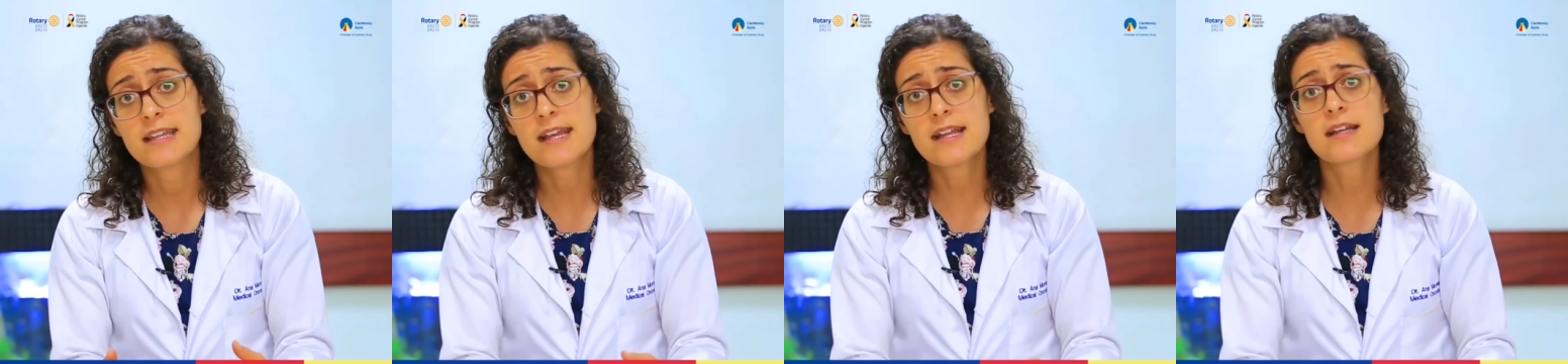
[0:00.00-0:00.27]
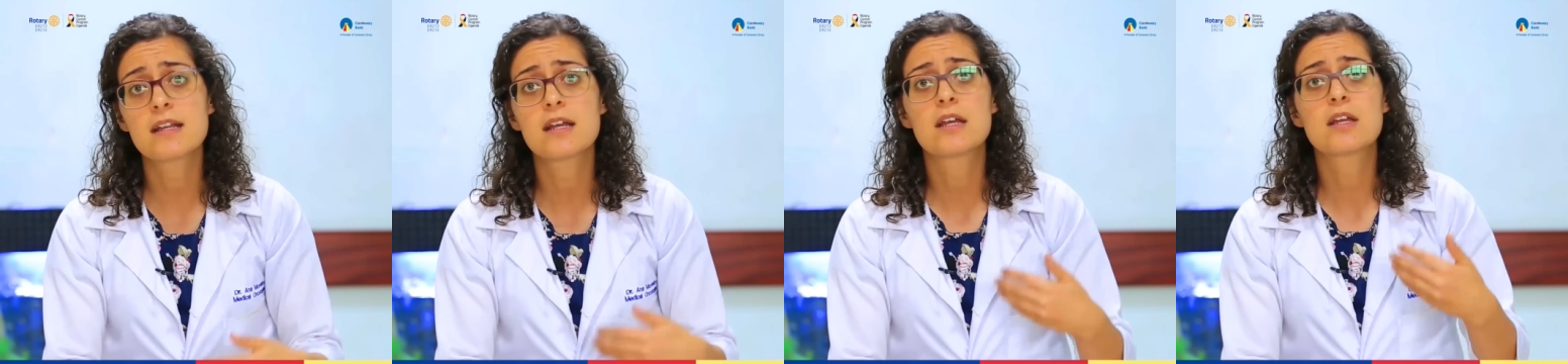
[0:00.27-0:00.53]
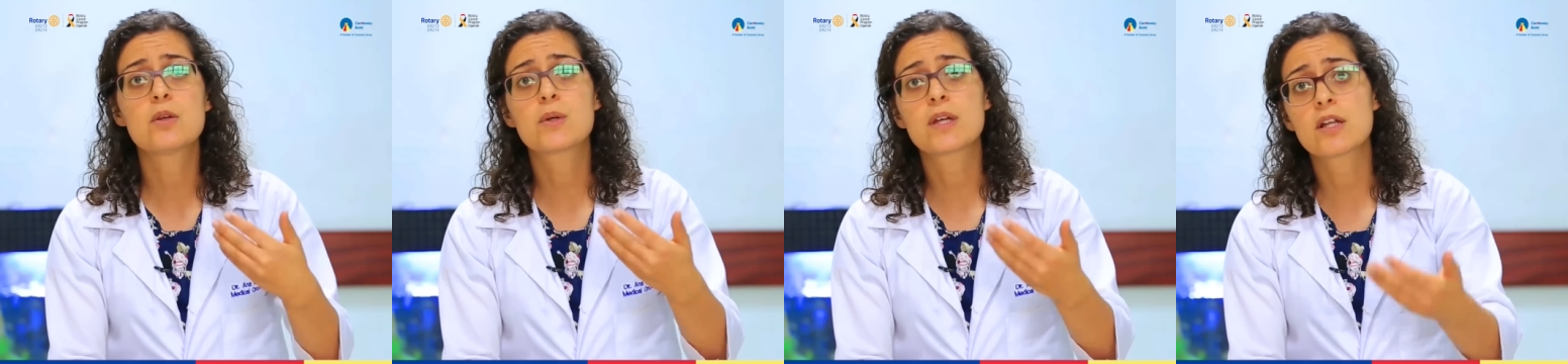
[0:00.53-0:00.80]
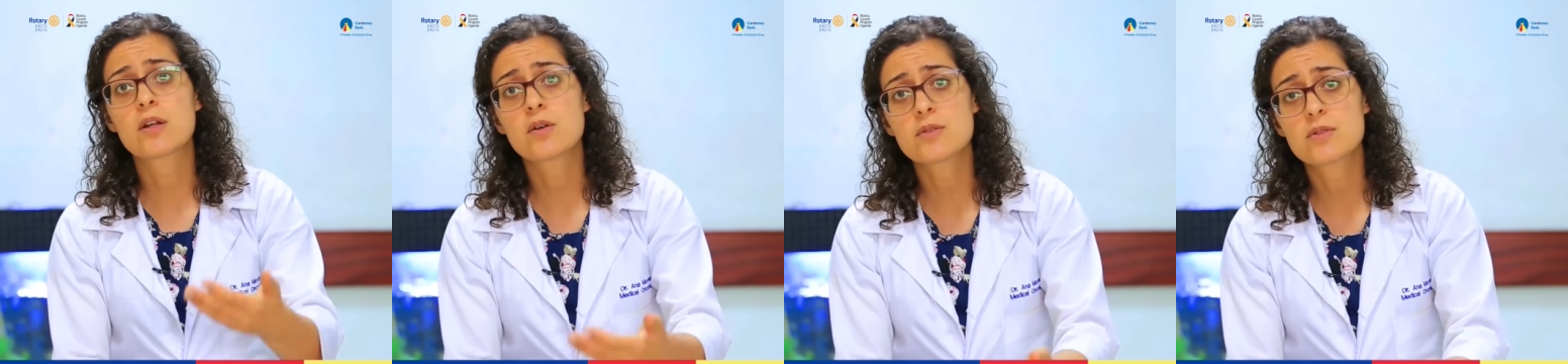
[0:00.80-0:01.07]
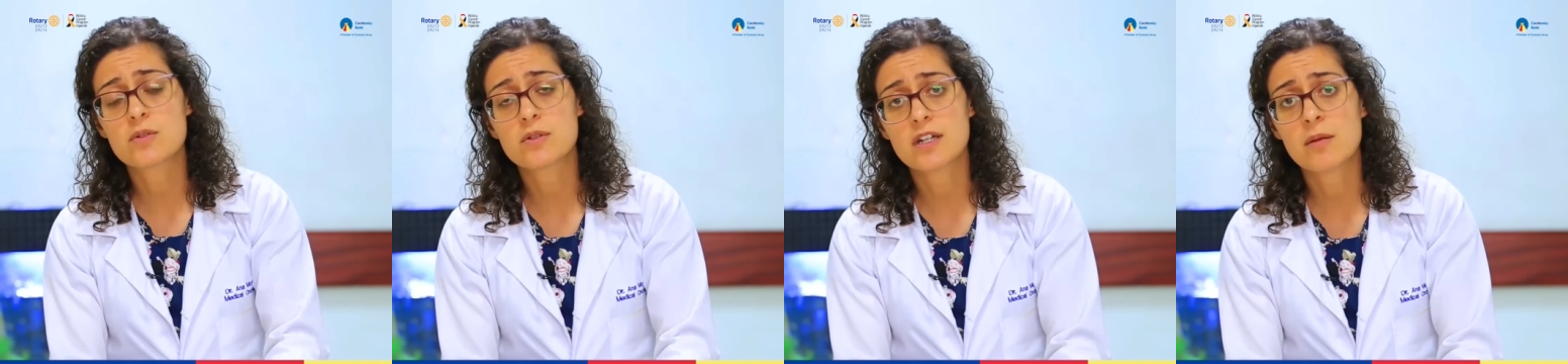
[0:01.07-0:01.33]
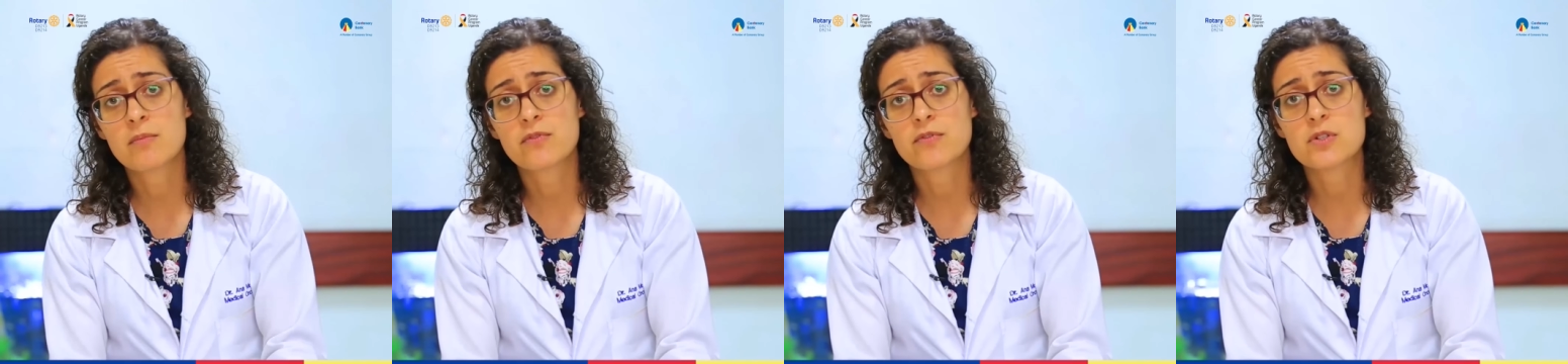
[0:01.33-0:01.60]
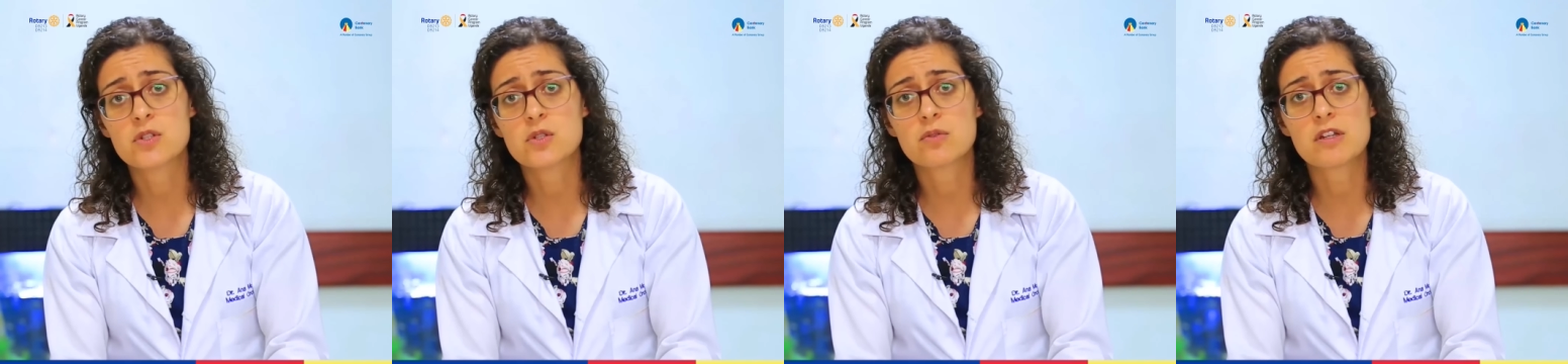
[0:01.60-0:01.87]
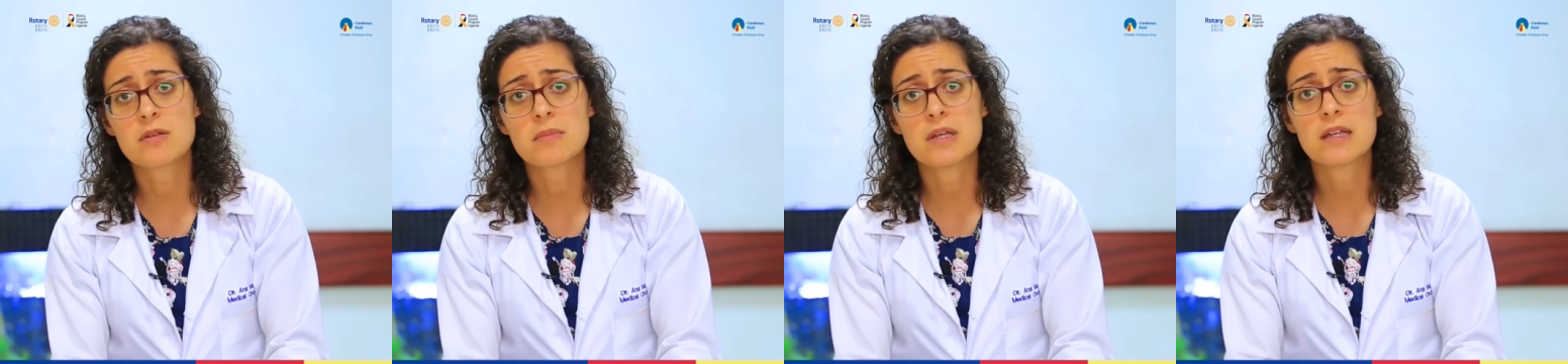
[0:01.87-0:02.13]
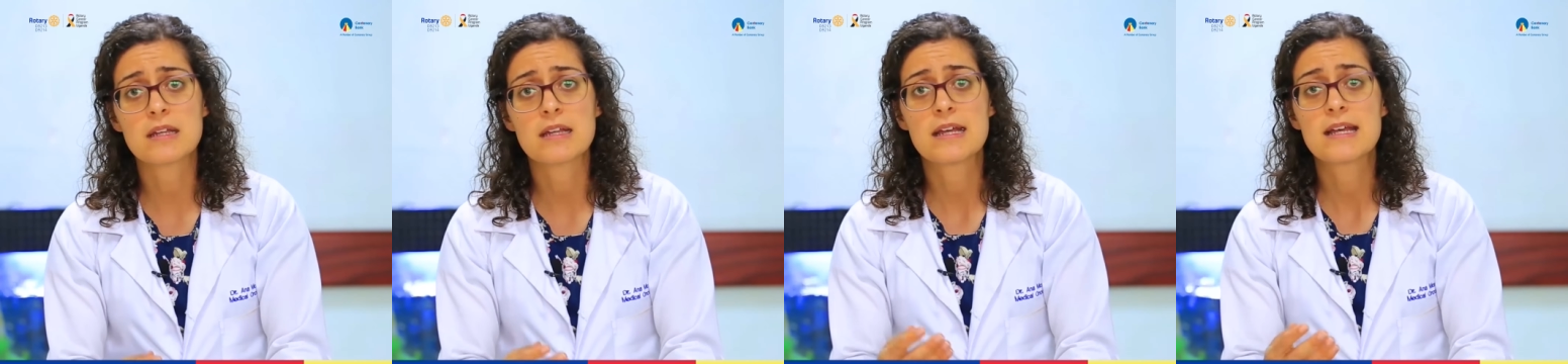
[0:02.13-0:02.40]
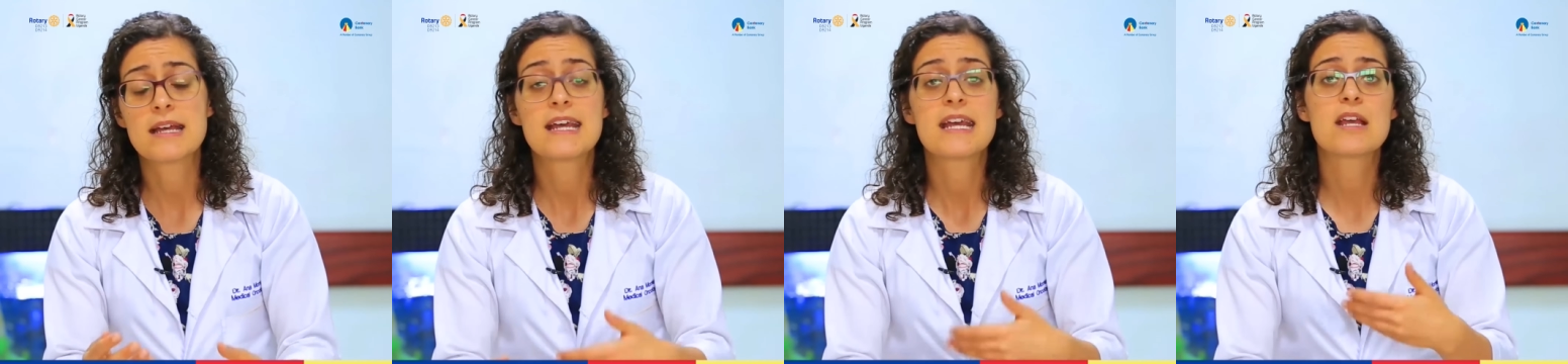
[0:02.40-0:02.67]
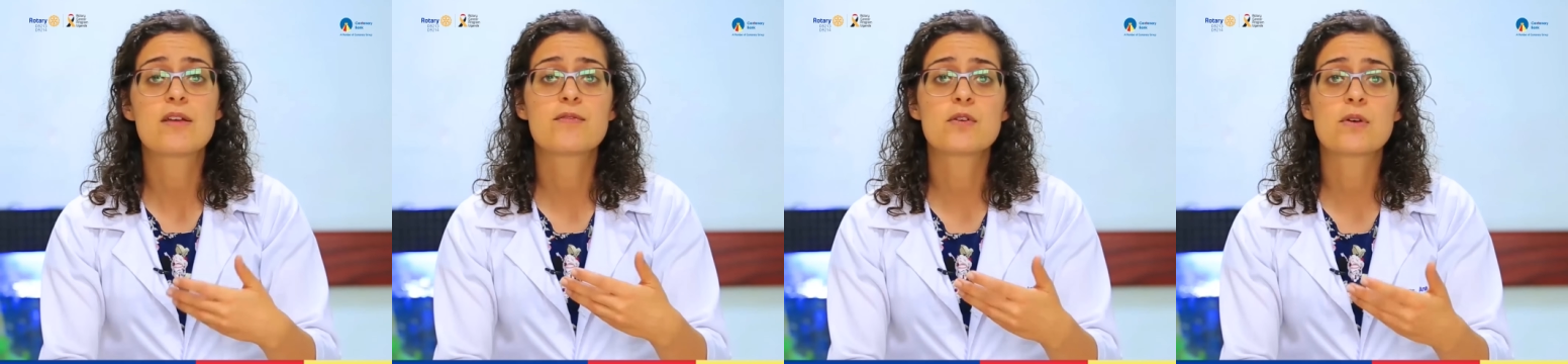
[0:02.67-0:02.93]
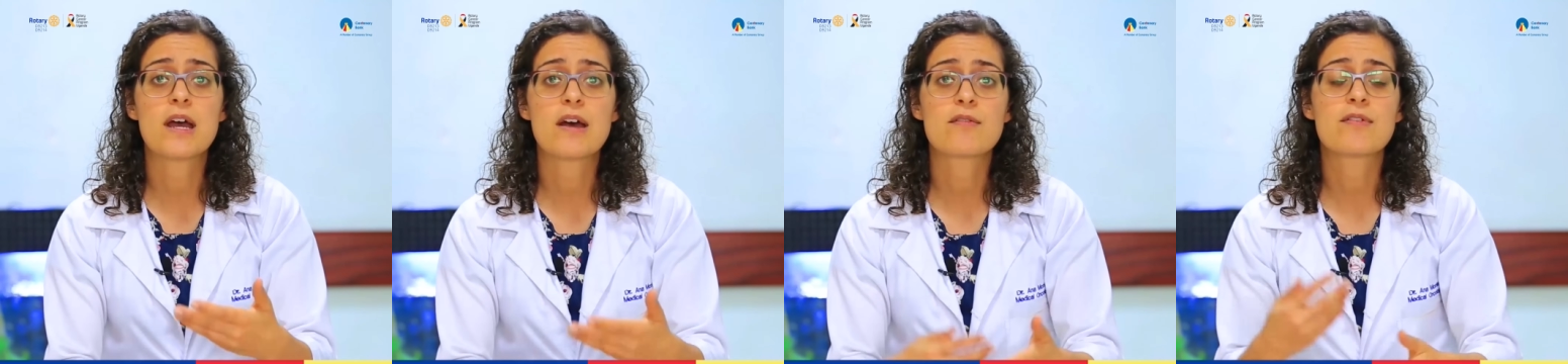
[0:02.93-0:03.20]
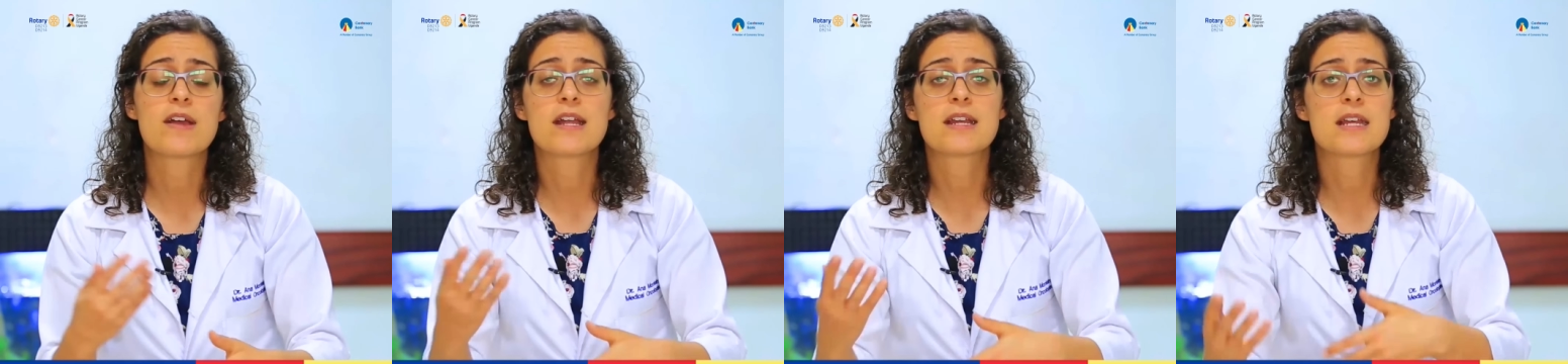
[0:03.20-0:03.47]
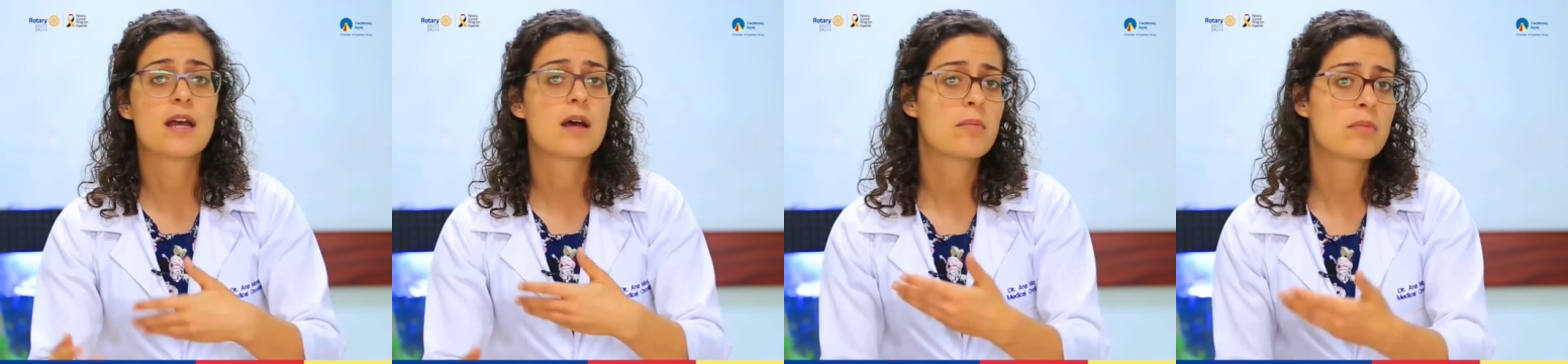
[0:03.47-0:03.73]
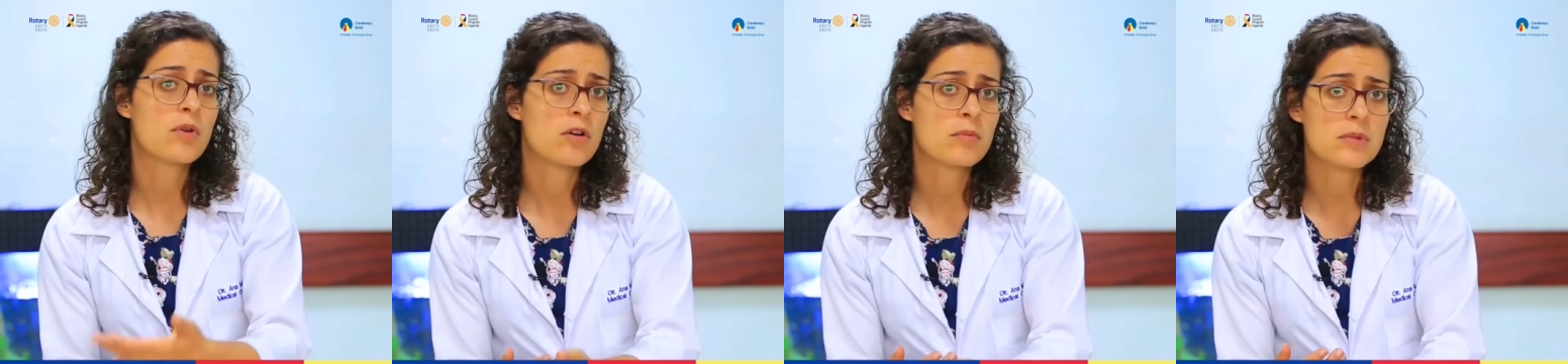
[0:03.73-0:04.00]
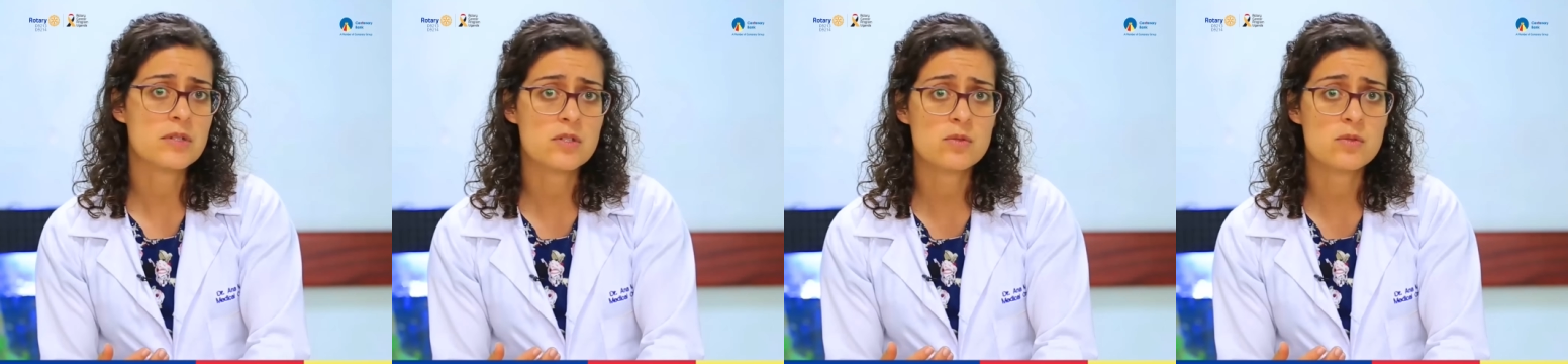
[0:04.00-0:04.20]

Then you can also come for screening if you have any abnormal